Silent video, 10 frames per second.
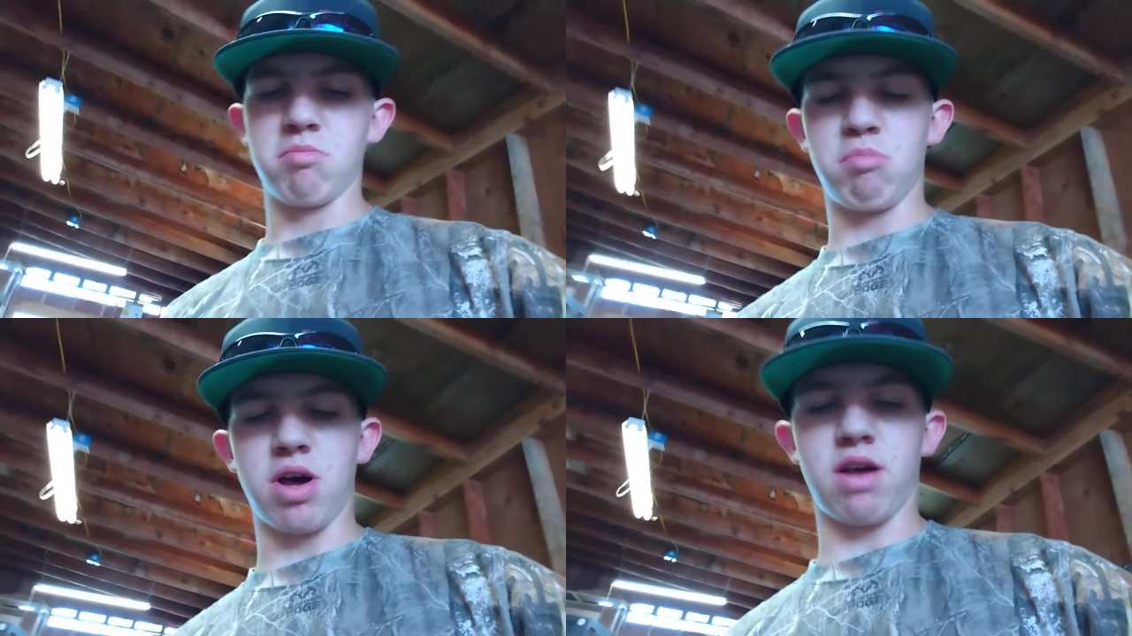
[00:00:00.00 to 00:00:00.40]

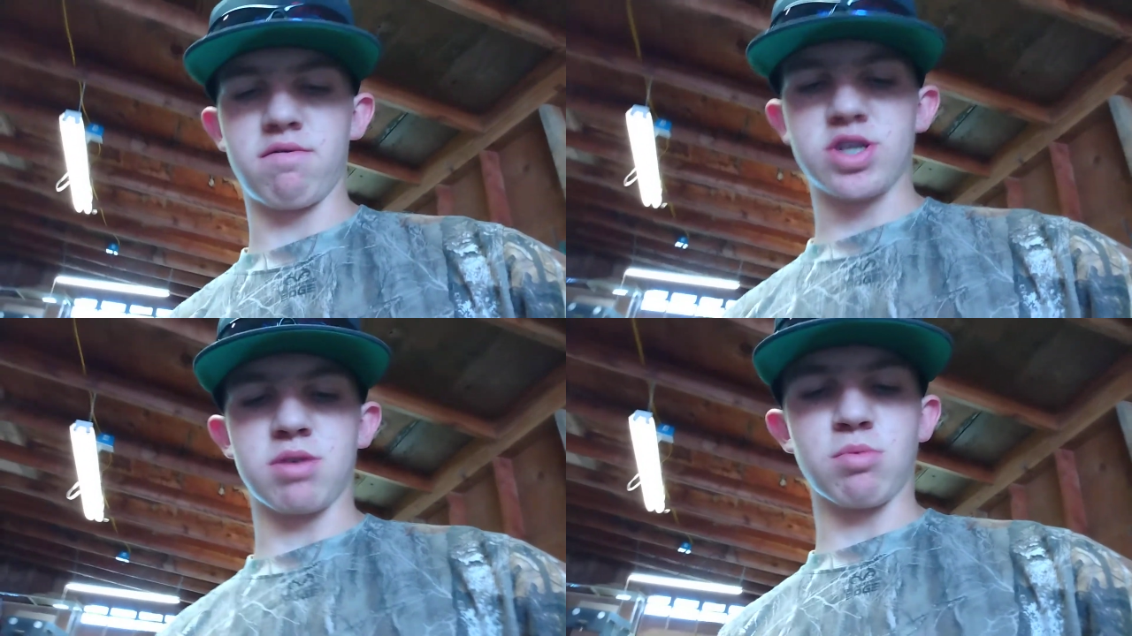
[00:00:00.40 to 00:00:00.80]
But
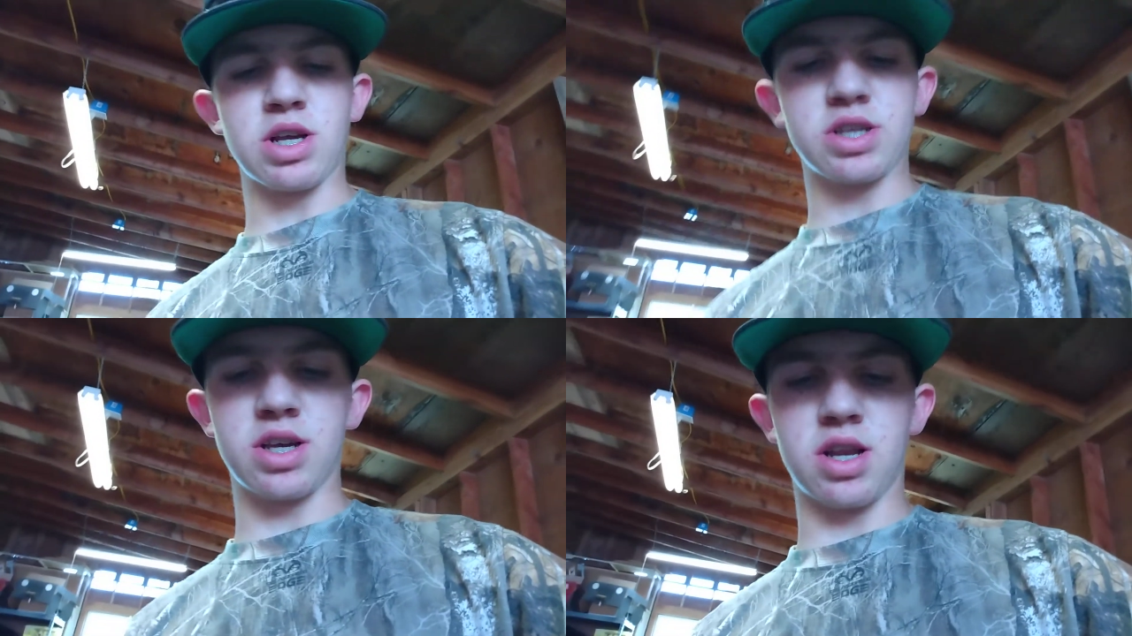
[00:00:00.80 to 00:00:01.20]
for some
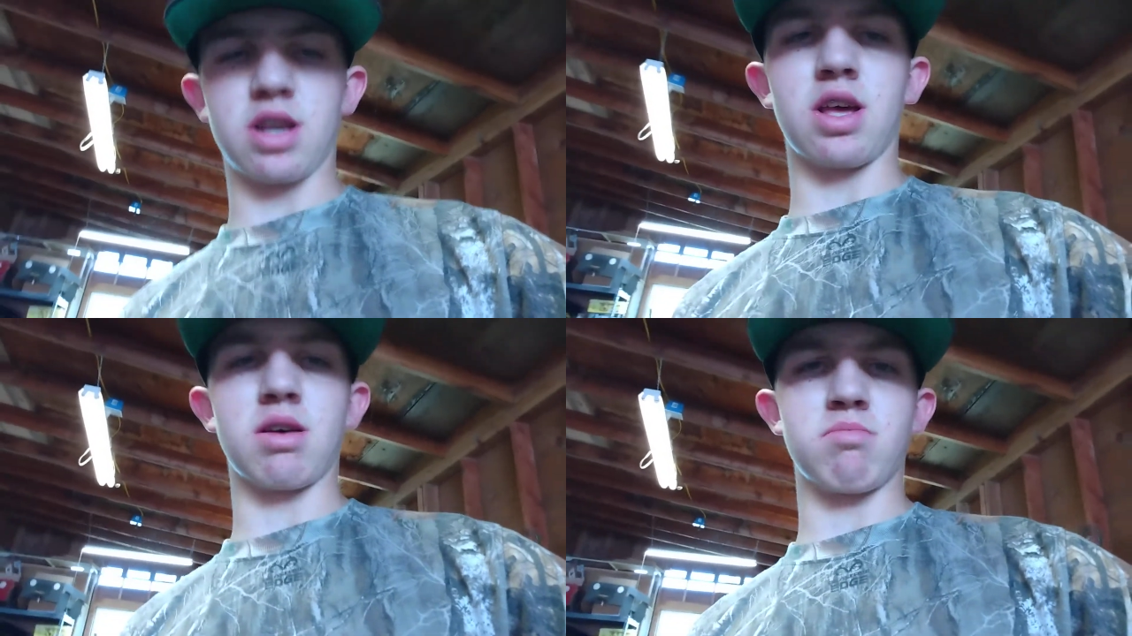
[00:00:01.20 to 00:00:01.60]

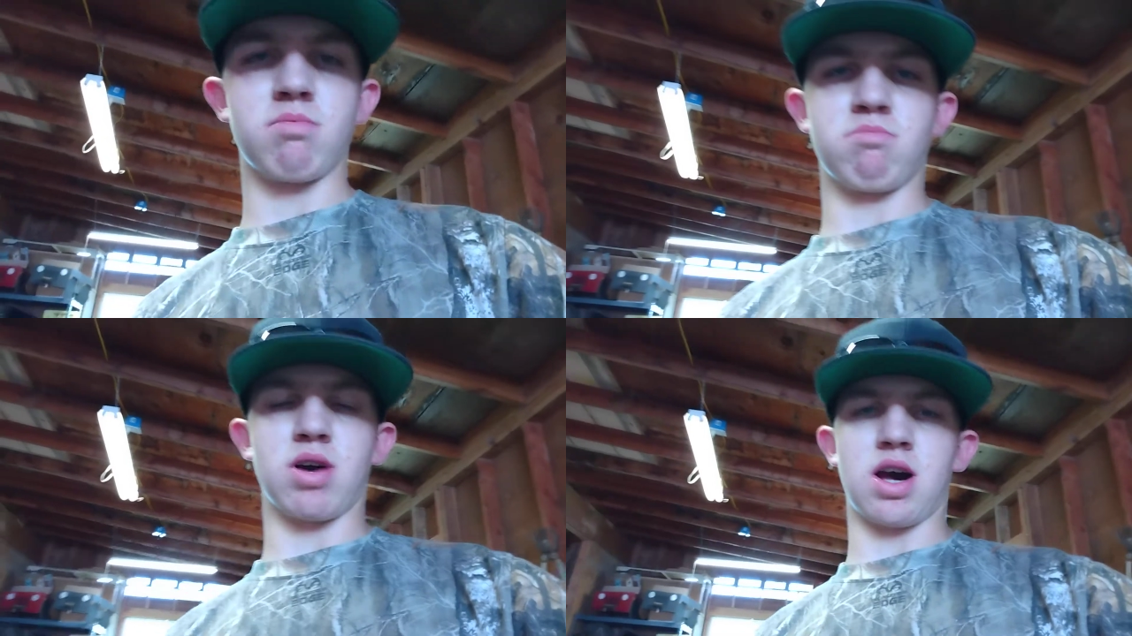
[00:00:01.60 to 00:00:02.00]
reason,
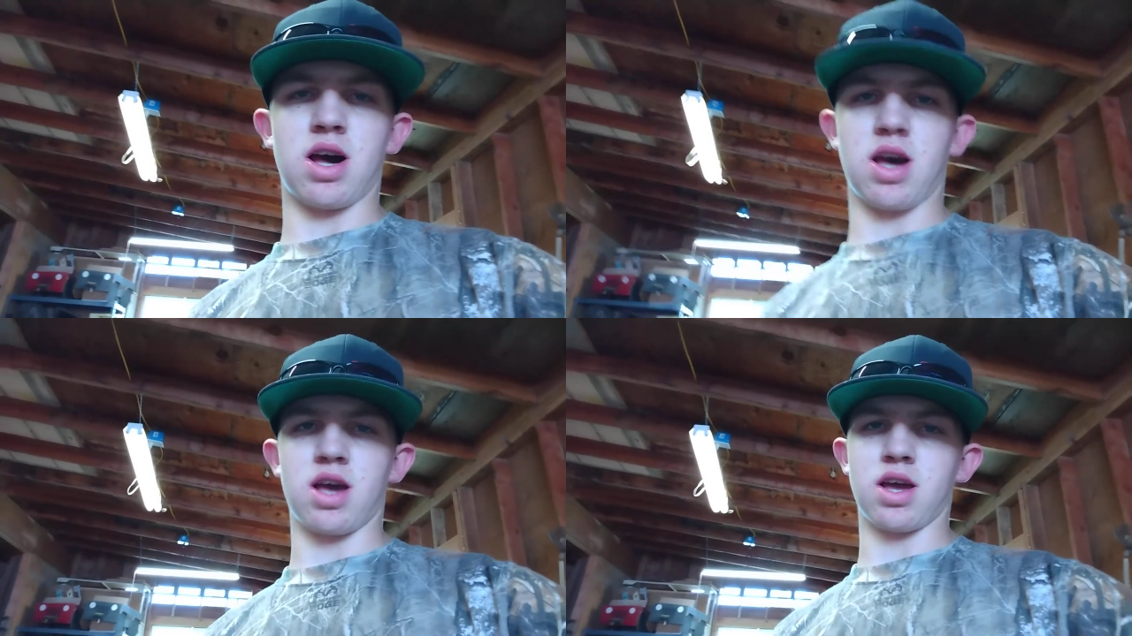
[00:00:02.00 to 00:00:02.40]

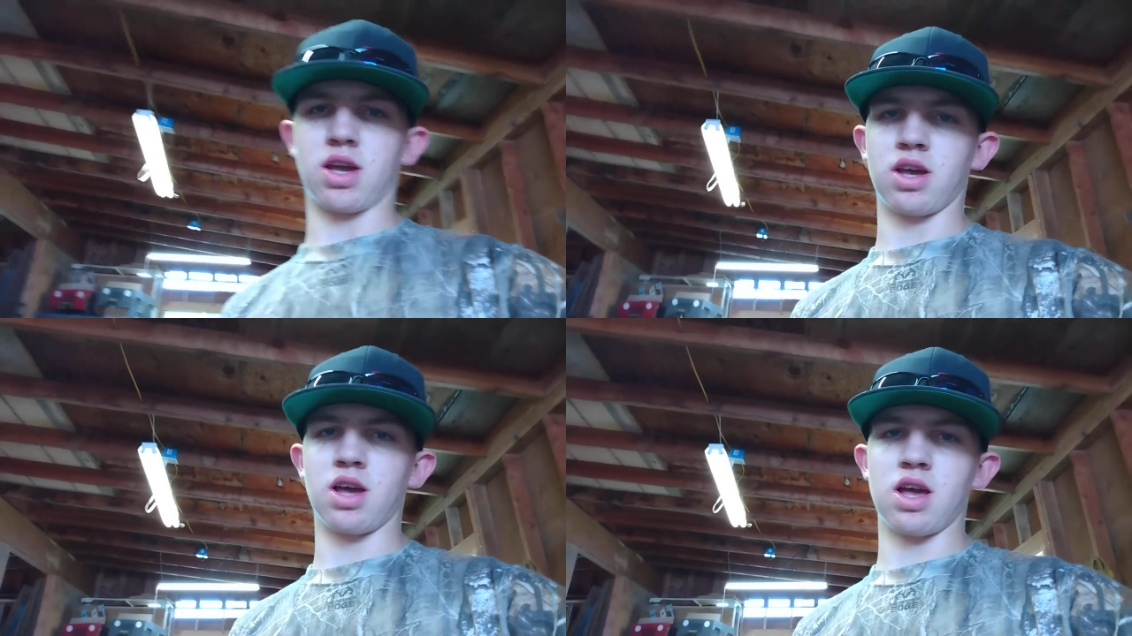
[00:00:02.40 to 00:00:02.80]

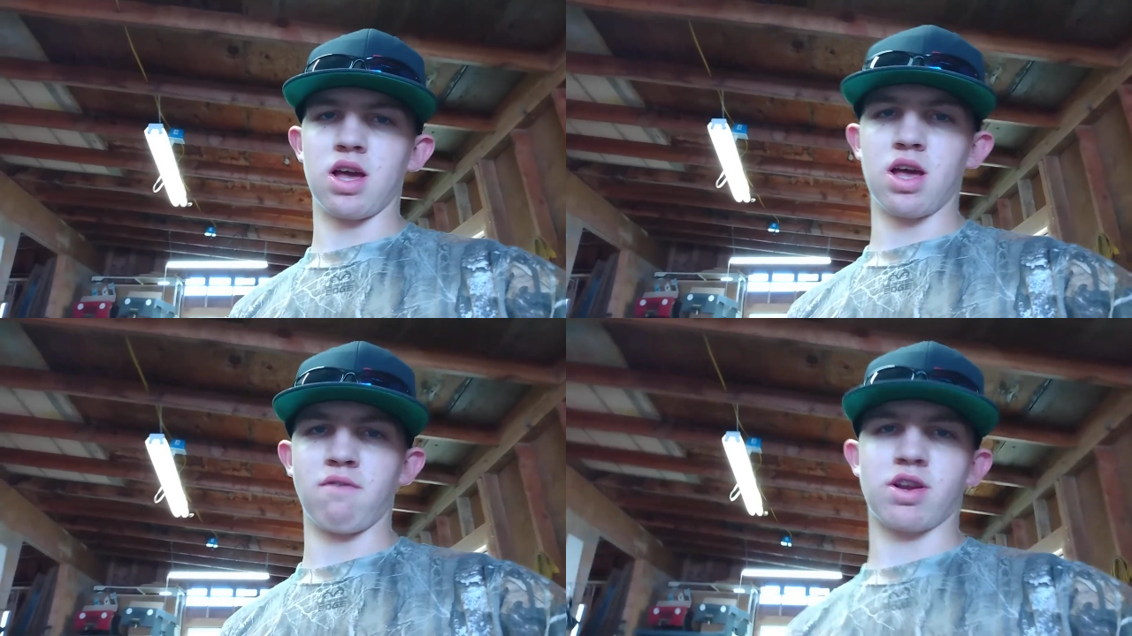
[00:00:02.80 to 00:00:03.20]
my
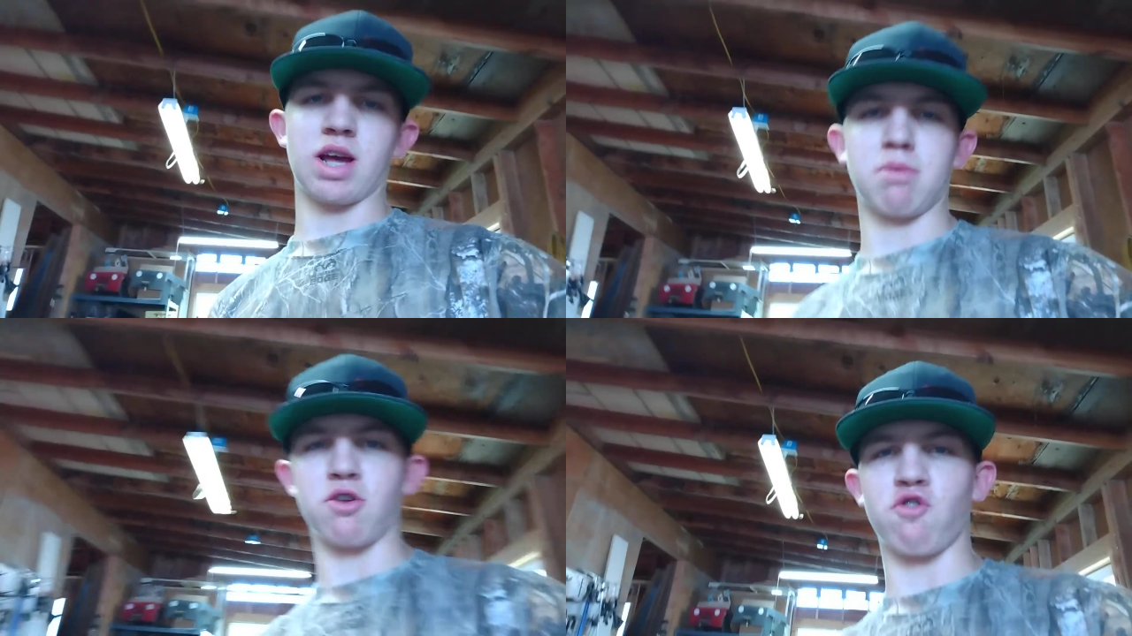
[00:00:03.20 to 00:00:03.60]
every
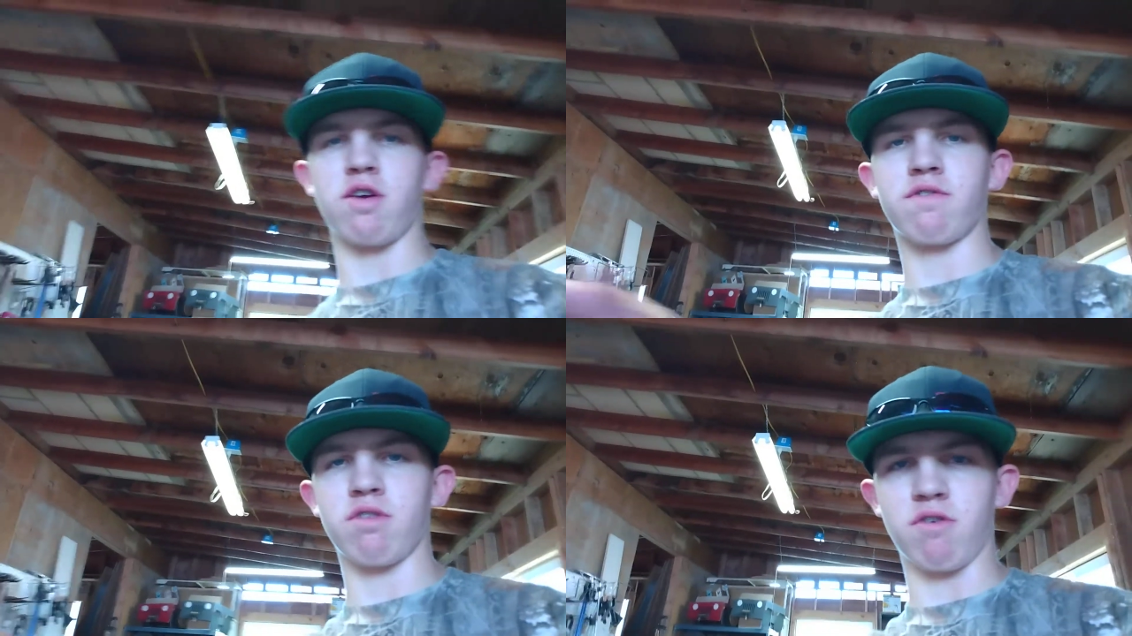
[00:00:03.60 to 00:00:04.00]
time I
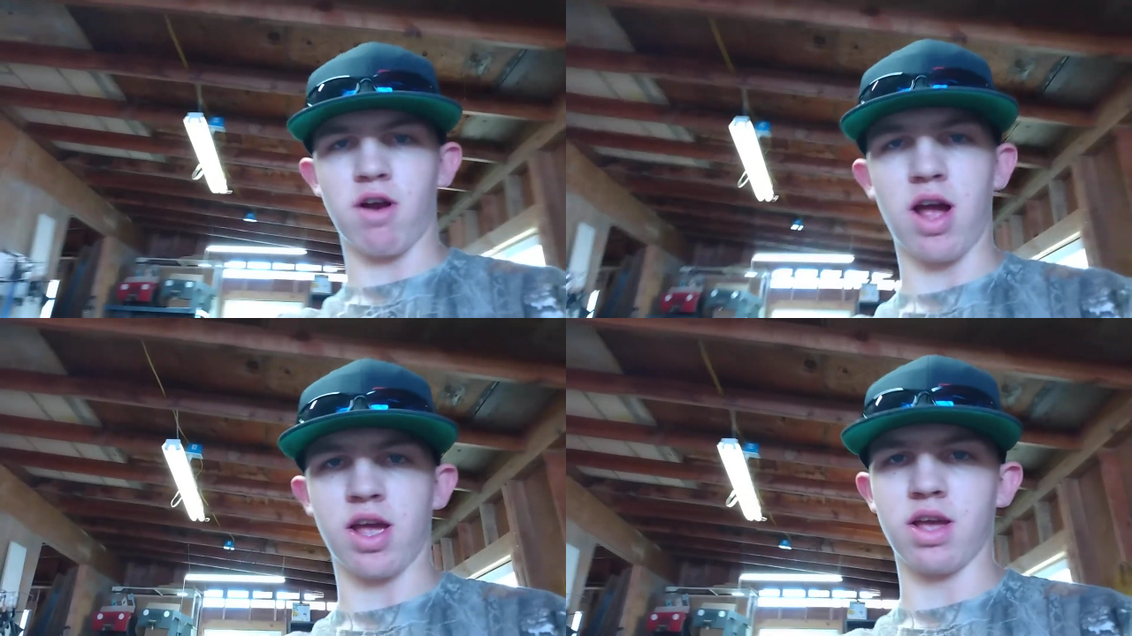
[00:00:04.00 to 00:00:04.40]
drift to the
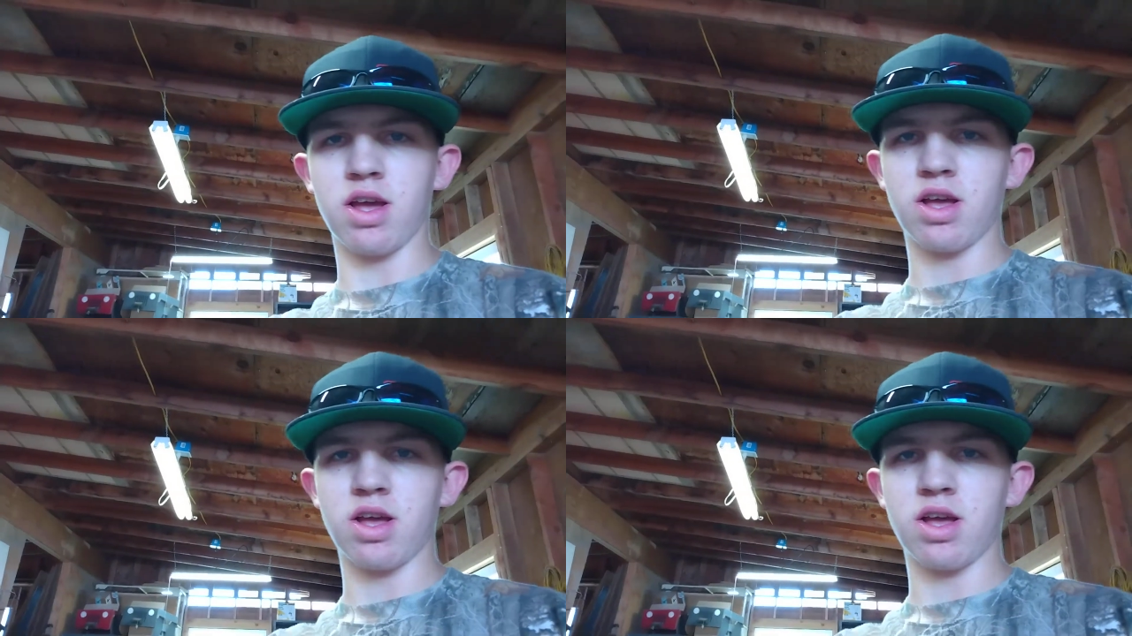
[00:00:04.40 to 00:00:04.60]
right,